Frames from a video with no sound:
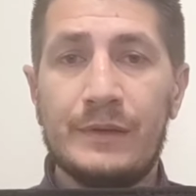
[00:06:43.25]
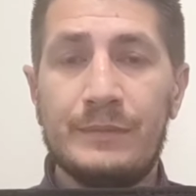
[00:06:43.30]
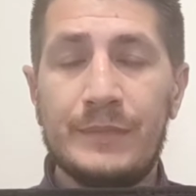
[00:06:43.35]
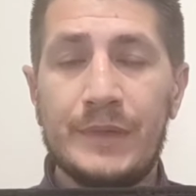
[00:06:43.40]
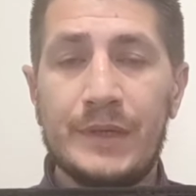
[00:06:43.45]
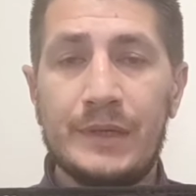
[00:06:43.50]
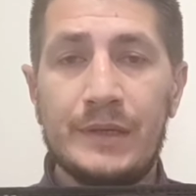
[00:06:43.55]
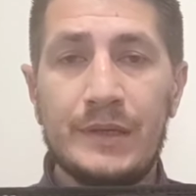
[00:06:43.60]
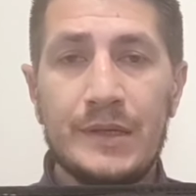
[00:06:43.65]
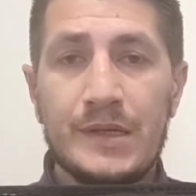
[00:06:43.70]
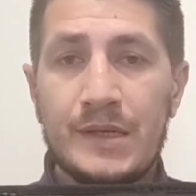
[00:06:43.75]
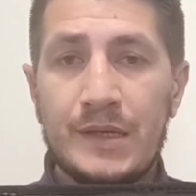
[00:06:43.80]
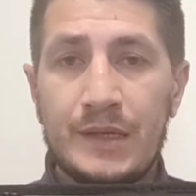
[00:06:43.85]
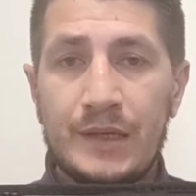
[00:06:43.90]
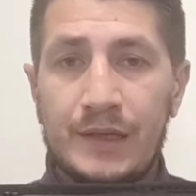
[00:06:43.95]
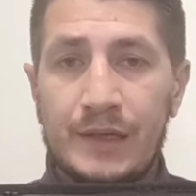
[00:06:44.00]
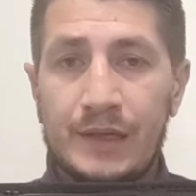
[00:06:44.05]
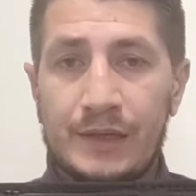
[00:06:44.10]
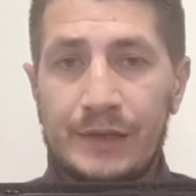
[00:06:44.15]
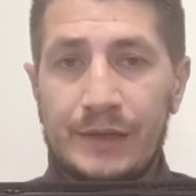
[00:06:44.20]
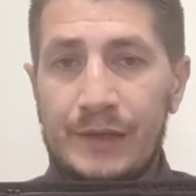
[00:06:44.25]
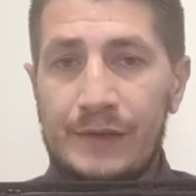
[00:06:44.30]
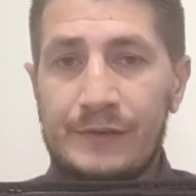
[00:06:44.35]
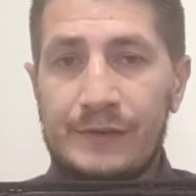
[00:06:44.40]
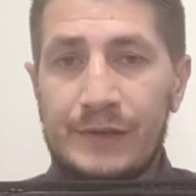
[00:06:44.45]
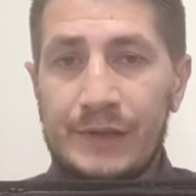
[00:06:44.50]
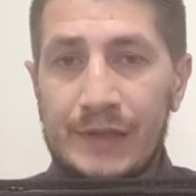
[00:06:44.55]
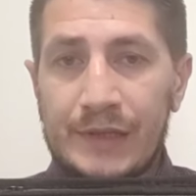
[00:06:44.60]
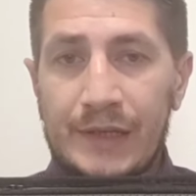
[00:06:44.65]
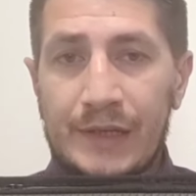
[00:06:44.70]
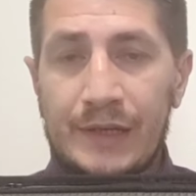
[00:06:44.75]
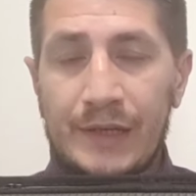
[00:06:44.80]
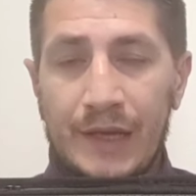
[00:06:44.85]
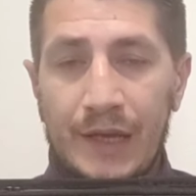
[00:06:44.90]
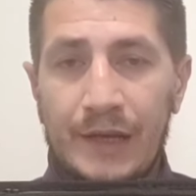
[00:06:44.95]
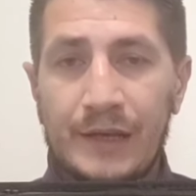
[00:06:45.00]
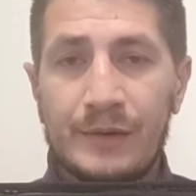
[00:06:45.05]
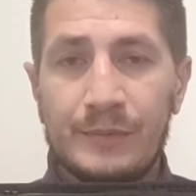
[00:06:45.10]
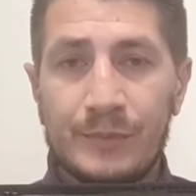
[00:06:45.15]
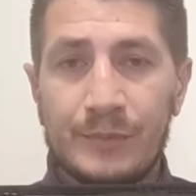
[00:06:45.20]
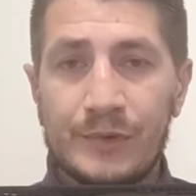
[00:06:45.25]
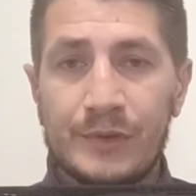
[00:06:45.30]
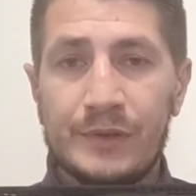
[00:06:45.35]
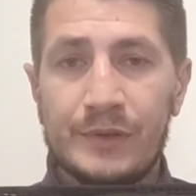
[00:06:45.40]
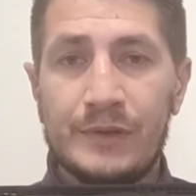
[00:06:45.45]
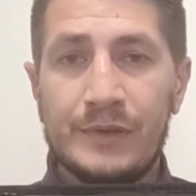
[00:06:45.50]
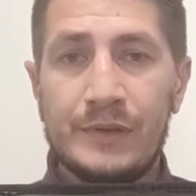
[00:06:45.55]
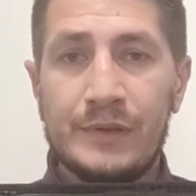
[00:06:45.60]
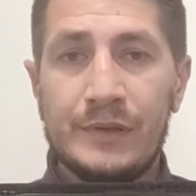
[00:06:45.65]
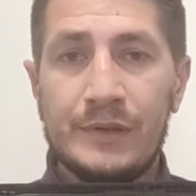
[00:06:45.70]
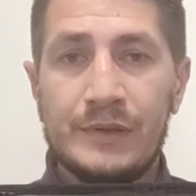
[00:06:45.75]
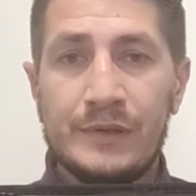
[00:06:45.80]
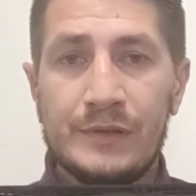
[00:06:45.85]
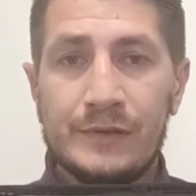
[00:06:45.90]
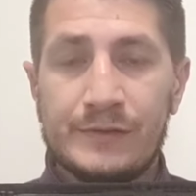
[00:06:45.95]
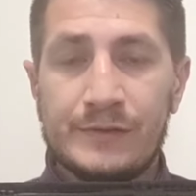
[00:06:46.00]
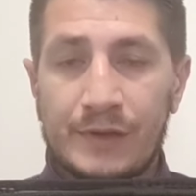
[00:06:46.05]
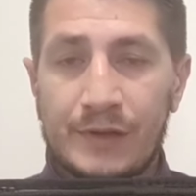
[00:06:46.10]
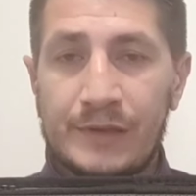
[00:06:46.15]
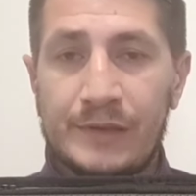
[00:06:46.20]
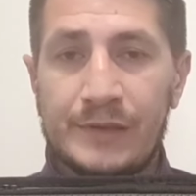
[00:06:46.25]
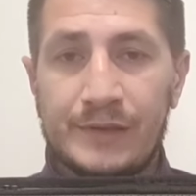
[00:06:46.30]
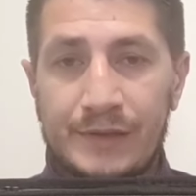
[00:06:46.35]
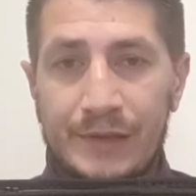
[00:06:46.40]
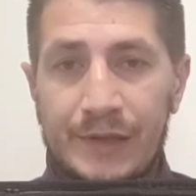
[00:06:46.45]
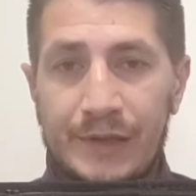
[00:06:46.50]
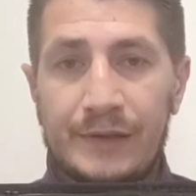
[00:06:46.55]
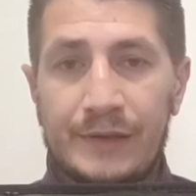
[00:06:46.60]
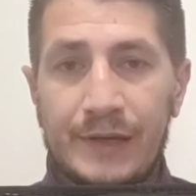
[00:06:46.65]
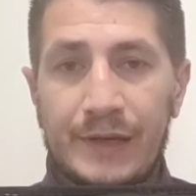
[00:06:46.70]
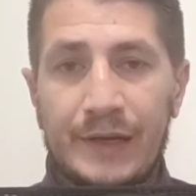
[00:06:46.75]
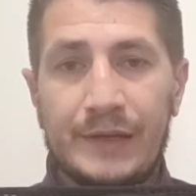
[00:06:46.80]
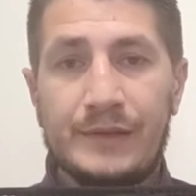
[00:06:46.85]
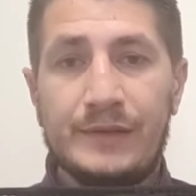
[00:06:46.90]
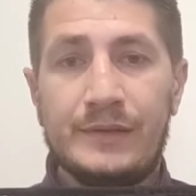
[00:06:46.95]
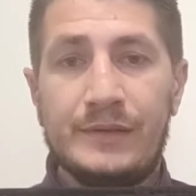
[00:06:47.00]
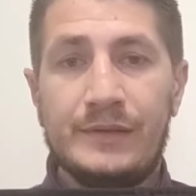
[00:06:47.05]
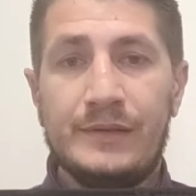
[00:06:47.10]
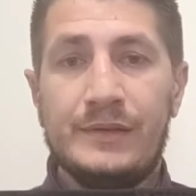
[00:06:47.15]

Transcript: I mean, it doesn't get any more solid than that,